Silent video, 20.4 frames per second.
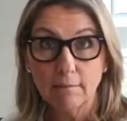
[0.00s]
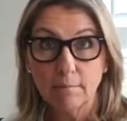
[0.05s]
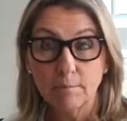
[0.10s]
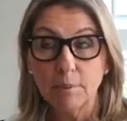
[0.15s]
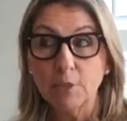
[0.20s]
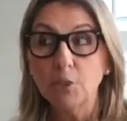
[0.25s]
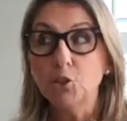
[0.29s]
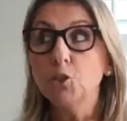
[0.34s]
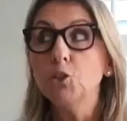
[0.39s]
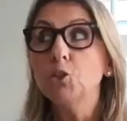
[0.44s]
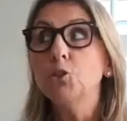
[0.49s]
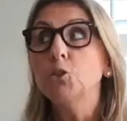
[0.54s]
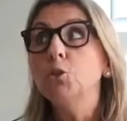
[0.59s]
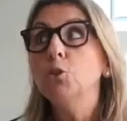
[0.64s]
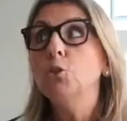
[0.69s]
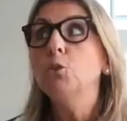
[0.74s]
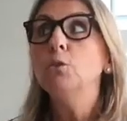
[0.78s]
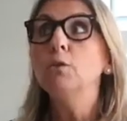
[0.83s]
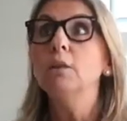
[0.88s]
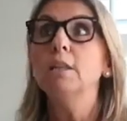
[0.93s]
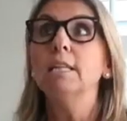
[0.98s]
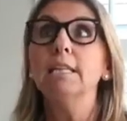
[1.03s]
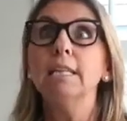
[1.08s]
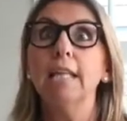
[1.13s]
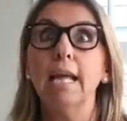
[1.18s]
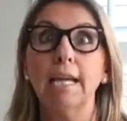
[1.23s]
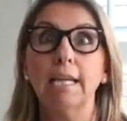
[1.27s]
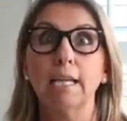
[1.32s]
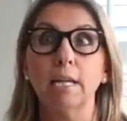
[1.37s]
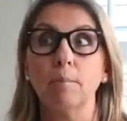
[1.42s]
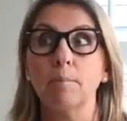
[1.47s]
But do you really
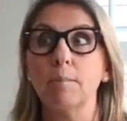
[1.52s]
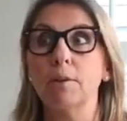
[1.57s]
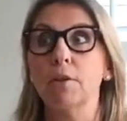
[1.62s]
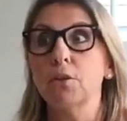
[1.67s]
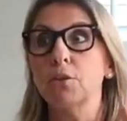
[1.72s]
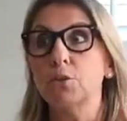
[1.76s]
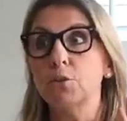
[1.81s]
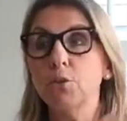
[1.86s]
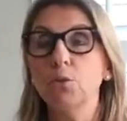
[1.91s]
like it? Because